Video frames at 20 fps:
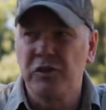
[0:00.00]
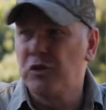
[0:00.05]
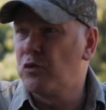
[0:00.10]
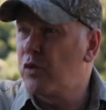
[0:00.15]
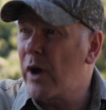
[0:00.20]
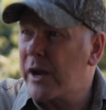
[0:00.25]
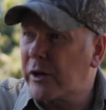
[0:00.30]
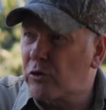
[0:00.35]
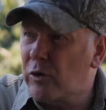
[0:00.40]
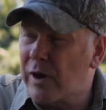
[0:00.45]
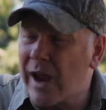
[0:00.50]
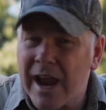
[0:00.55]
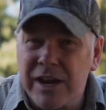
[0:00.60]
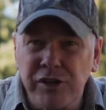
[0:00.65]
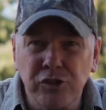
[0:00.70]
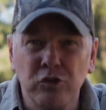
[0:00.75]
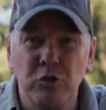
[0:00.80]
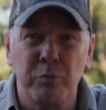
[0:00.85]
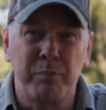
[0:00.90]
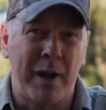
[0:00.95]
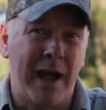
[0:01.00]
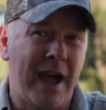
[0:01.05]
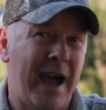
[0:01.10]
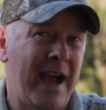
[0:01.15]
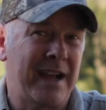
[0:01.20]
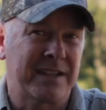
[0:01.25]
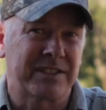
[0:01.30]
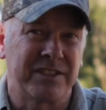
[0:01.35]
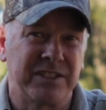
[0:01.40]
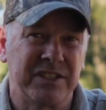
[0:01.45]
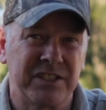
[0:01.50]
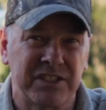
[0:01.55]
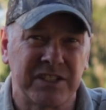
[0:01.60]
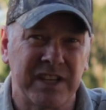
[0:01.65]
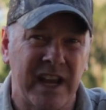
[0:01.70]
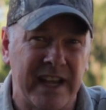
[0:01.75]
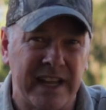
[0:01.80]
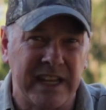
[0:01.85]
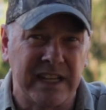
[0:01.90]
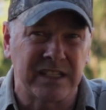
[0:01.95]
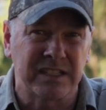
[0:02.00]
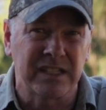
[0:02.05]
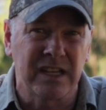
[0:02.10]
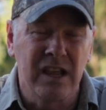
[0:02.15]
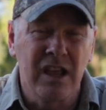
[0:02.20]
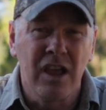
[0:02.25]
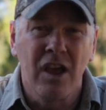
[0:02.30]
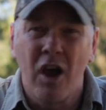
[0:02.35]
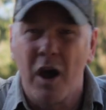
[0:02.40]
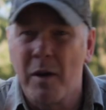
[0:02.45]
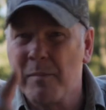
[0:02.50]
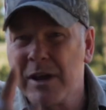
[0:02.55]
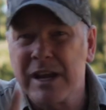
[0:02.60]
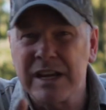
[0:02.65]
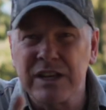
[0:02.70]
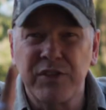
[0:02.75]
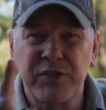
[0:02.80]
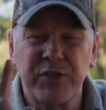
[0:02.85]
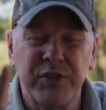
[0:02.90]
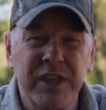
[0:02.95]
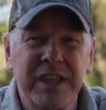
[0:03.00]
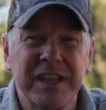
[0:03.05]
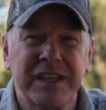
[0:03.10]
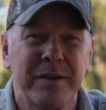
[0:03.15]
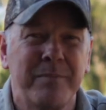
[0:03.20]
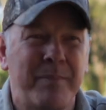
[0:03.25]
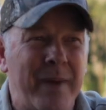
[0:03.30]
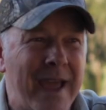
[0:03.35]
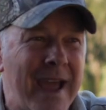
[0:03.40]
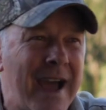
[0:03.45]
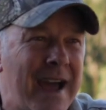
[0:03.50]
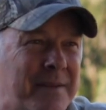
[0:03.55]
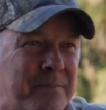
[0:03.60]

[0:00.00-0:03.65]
the recreational parks and settings. I mean, think about